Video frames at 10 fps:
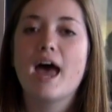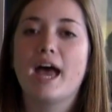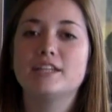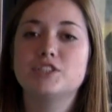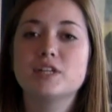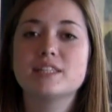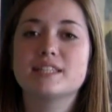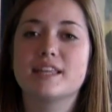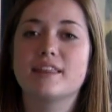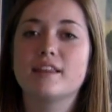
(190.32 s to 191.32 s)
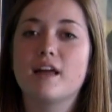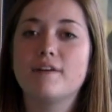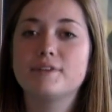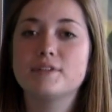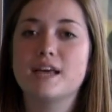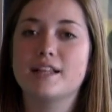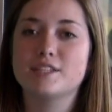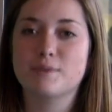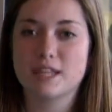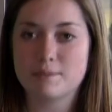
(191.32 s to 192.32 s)
As you can see, the Aloft
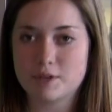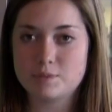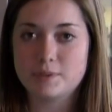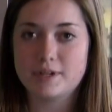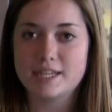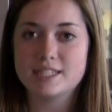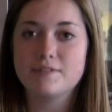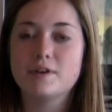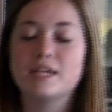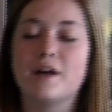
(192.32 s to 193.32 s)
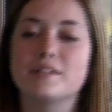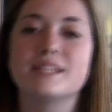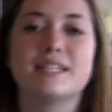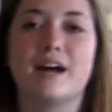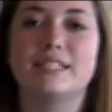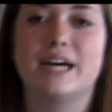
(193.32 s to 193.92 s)
Hotel is one of the most progressive hotels in